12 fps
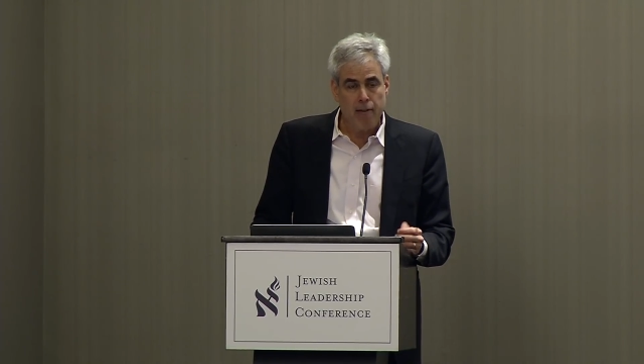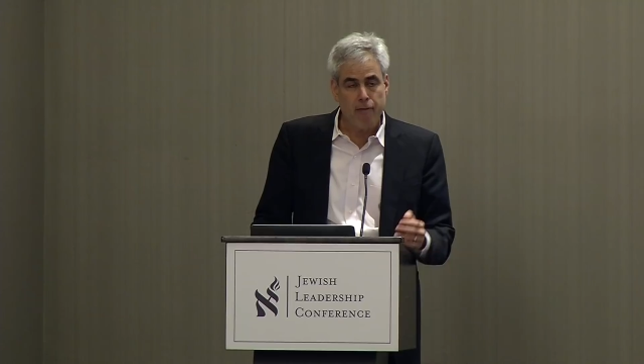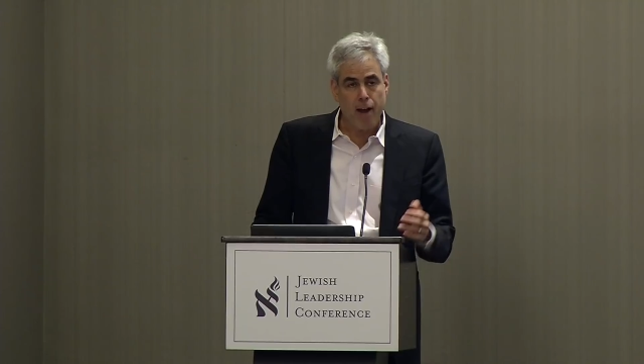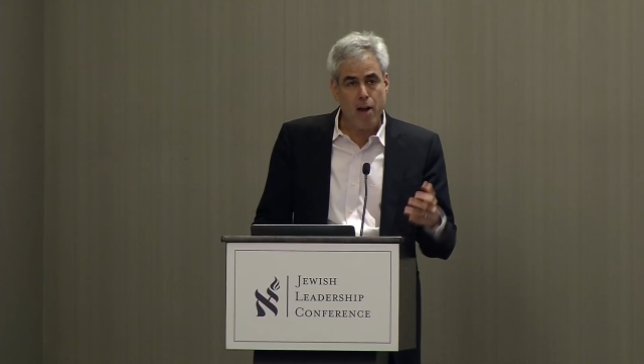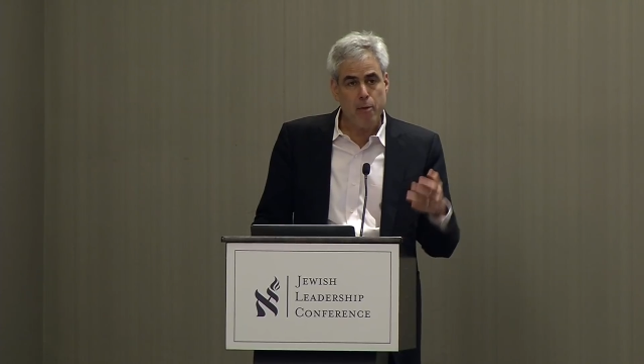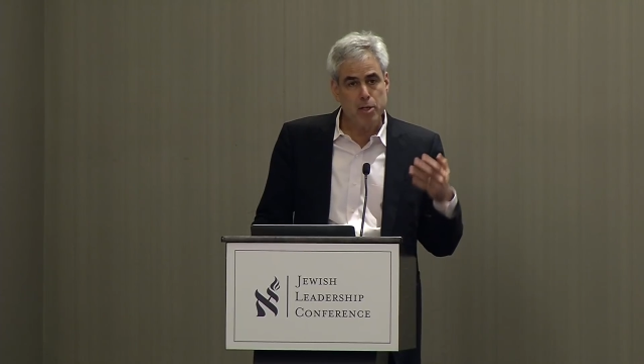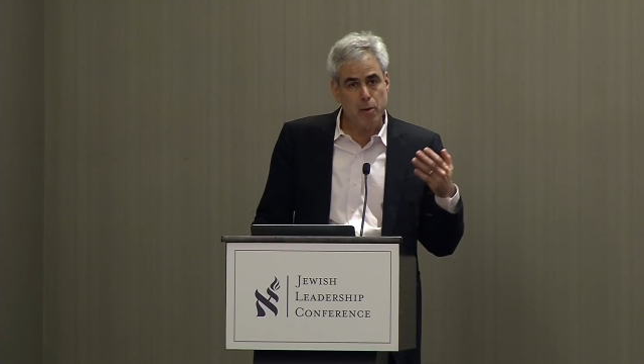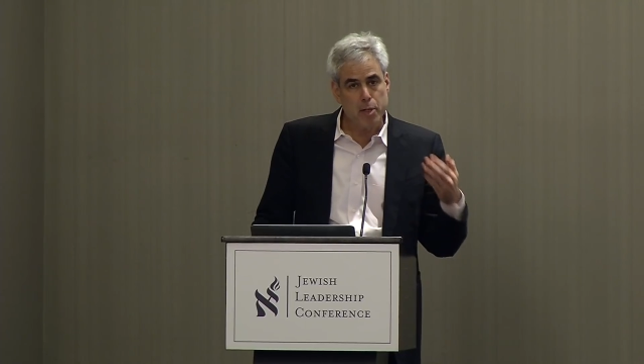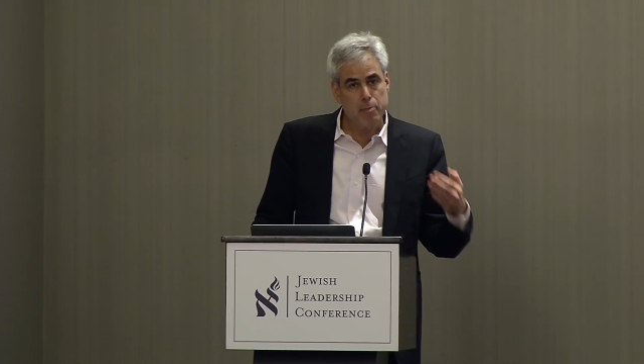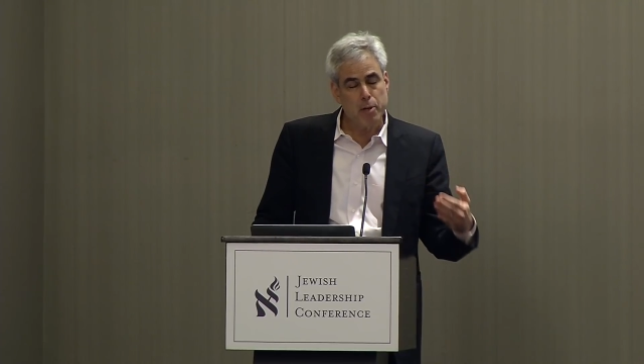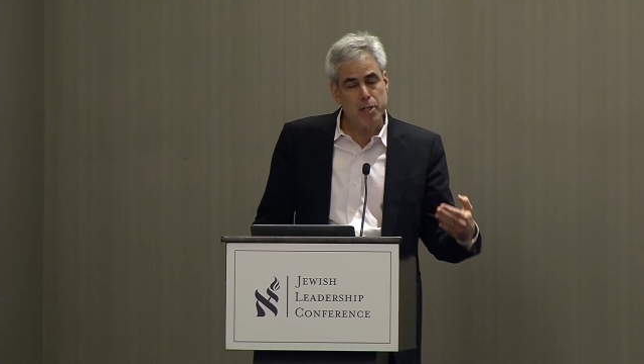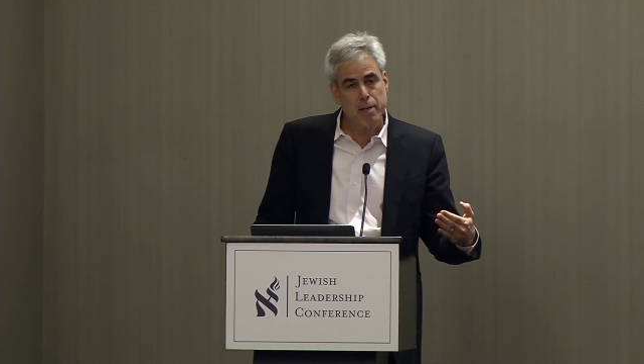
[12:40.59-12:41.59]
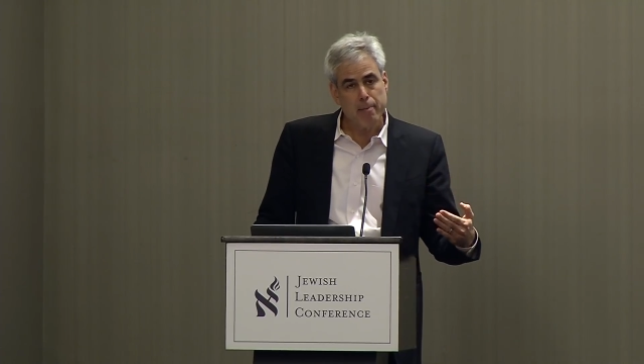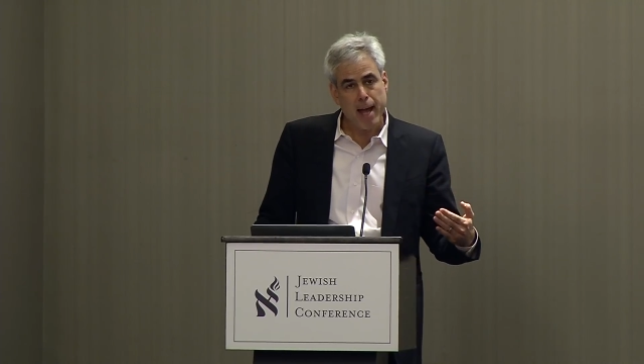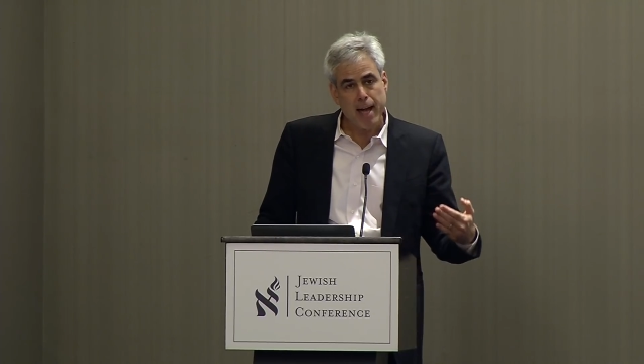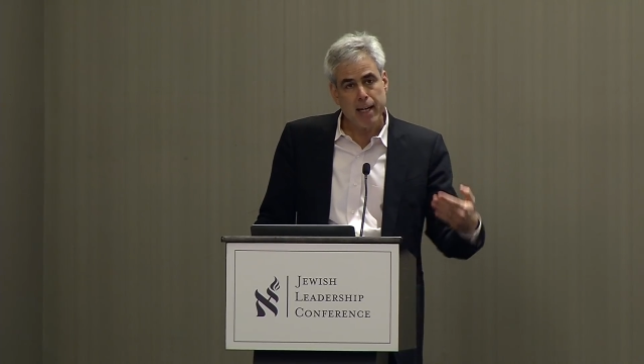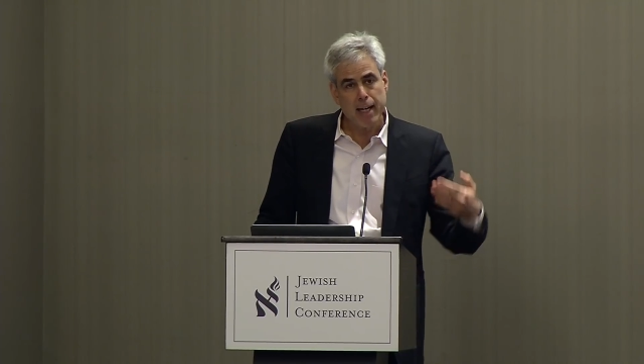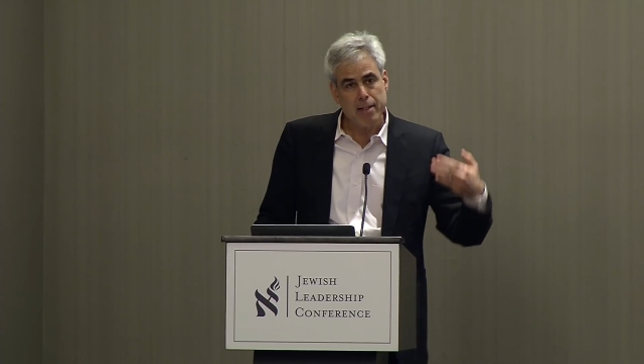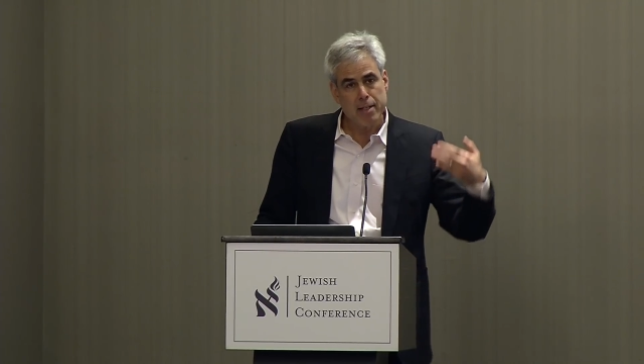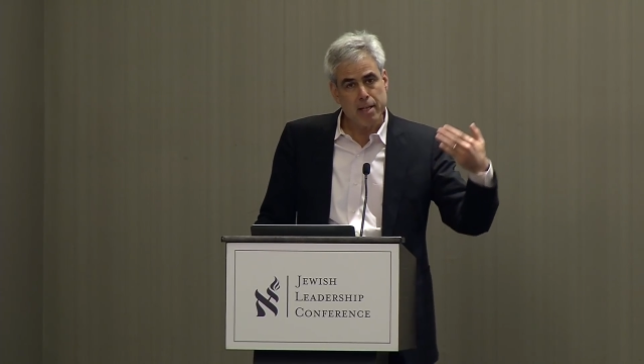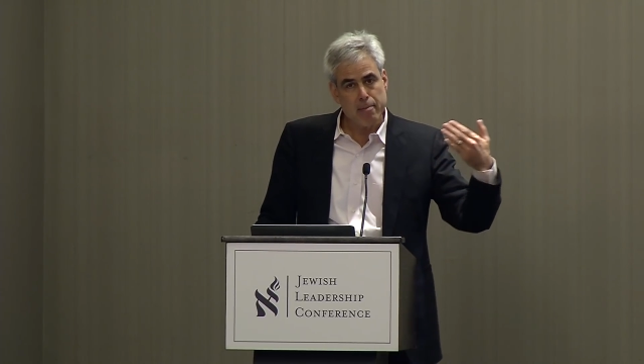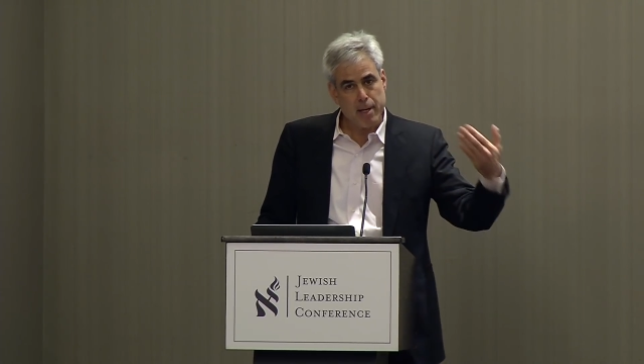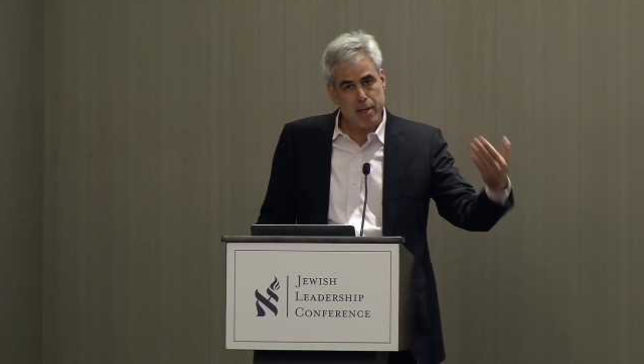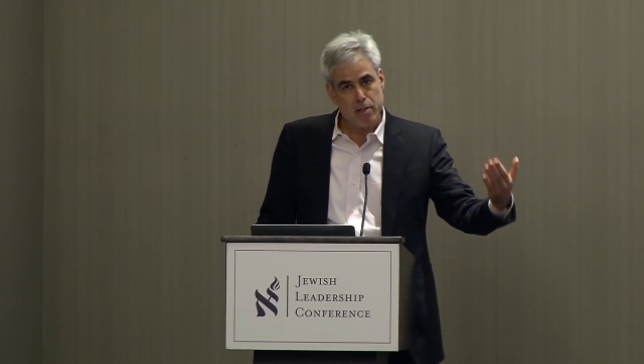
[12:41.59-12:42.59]
FIRE was always pushing back against the
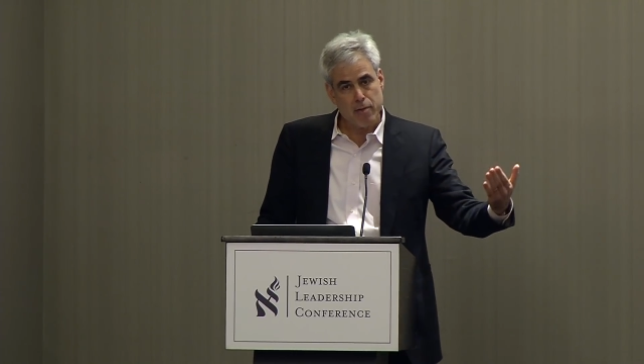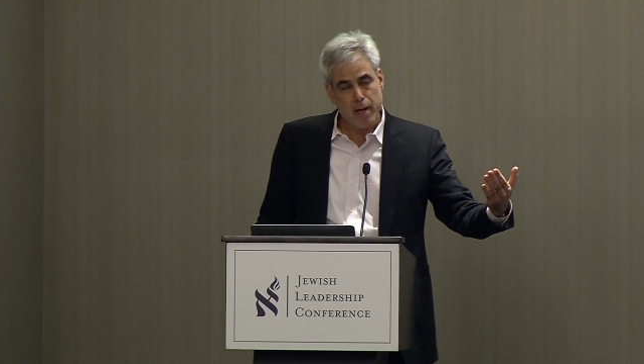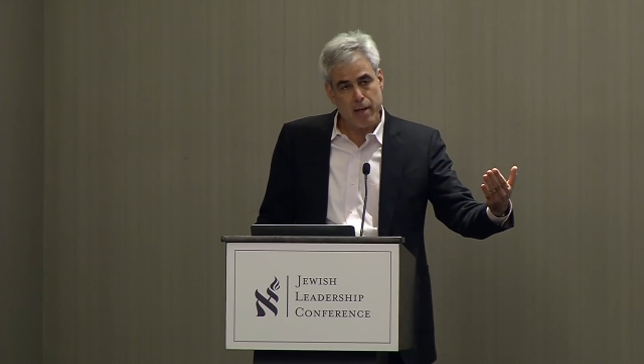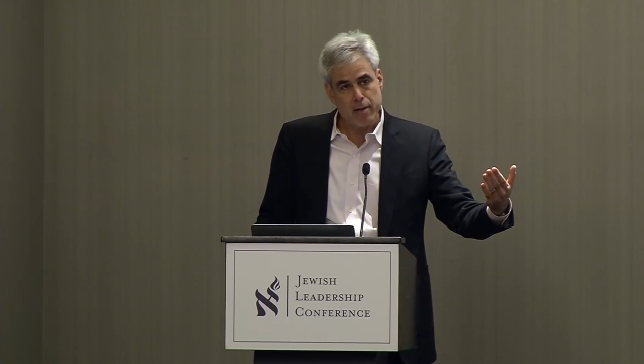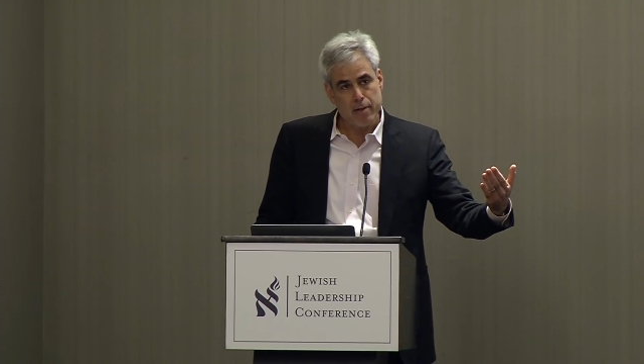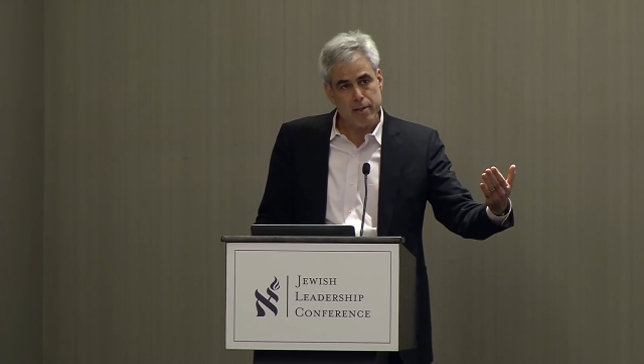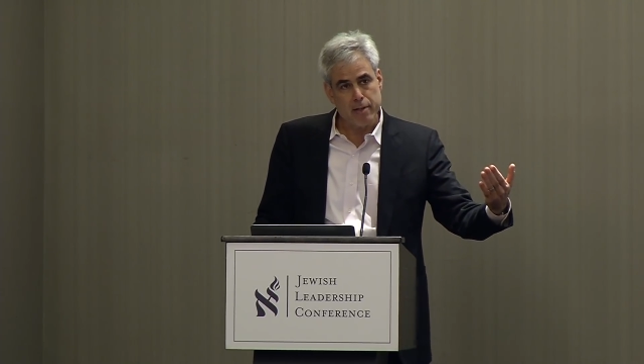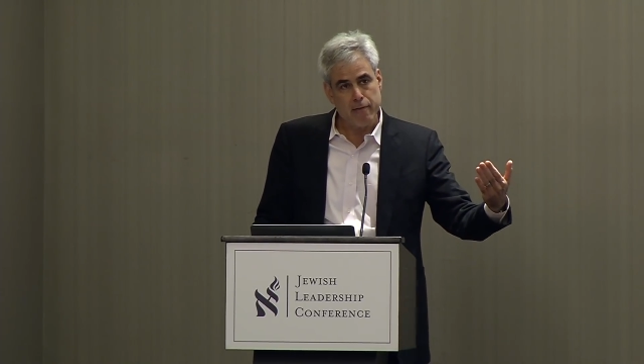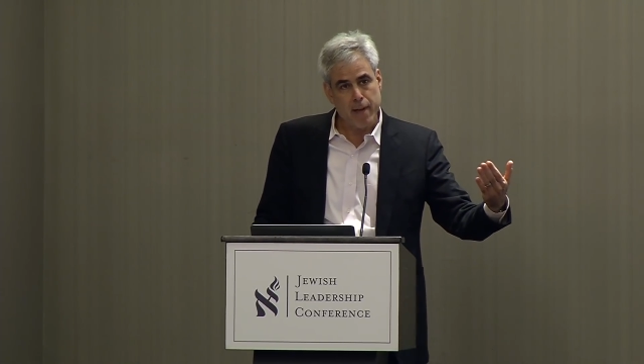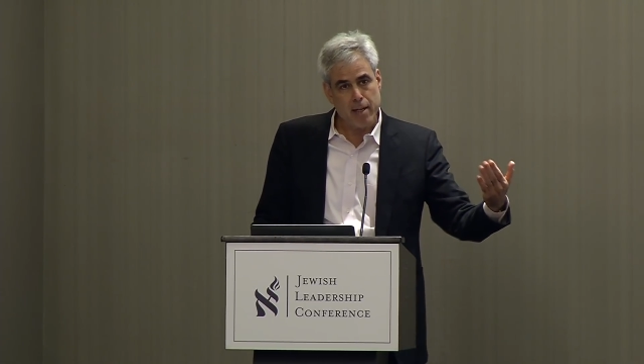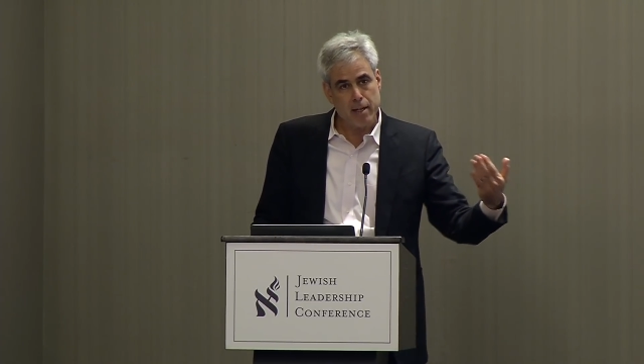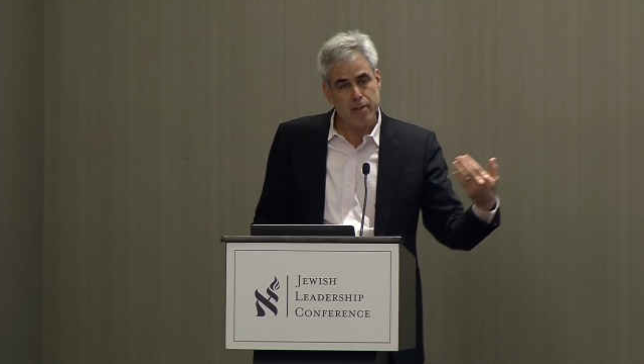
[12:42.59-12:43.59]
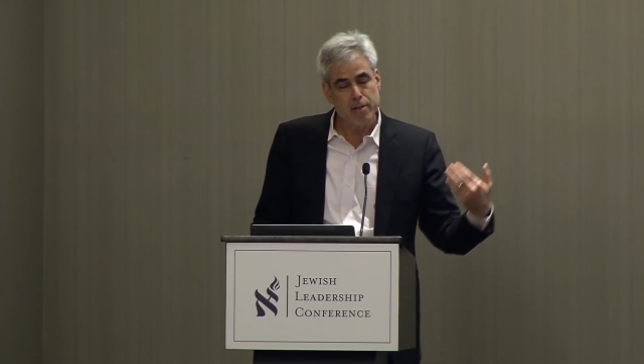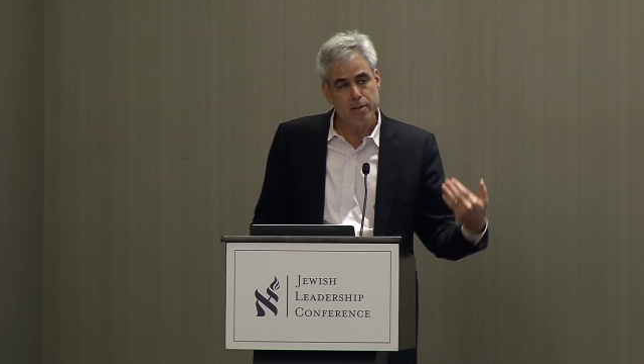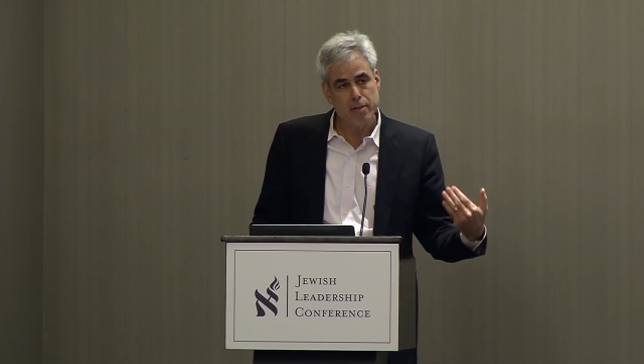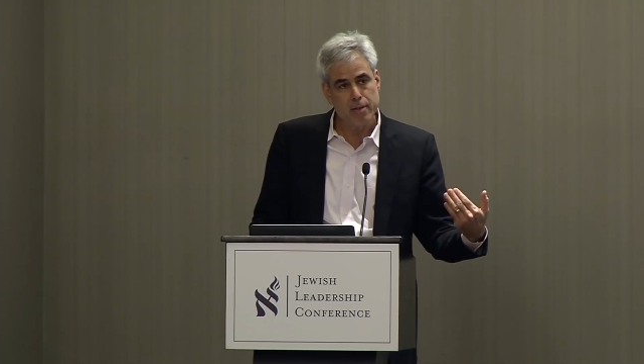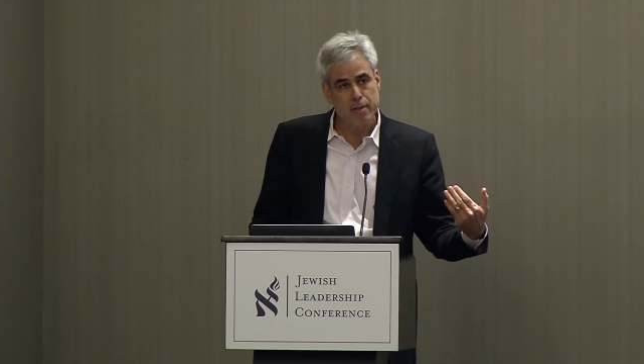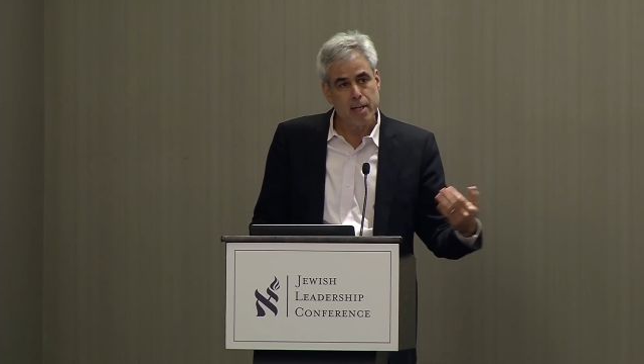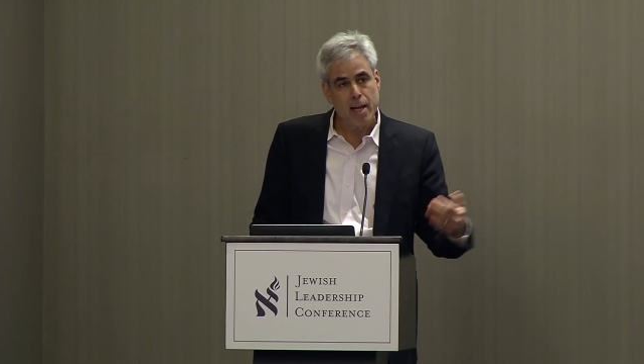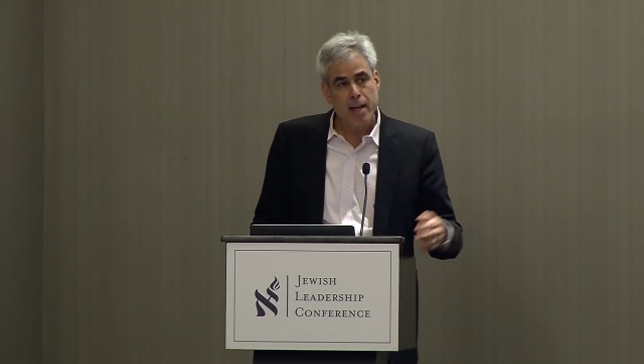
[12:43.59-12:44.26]
administrators, defending the students.